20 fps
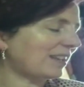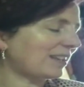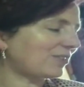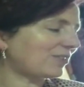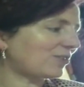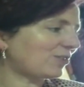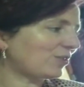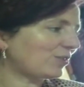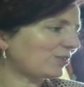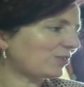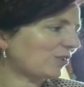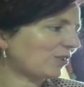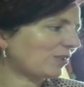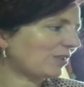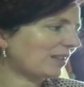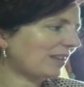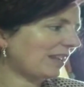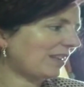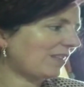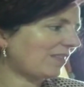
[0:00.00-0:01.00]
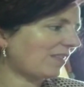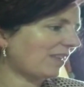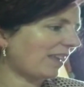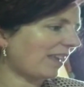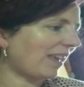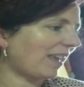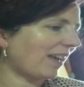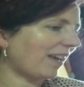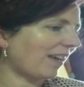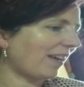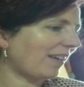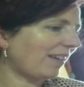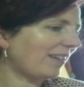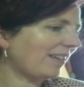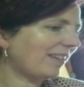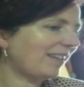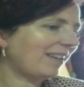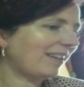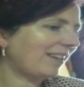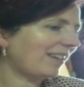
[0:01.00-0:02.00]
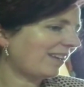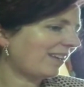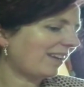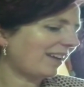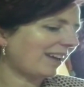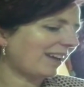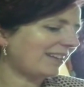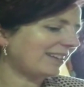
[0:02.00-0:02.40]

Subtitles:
just underneath the ear. A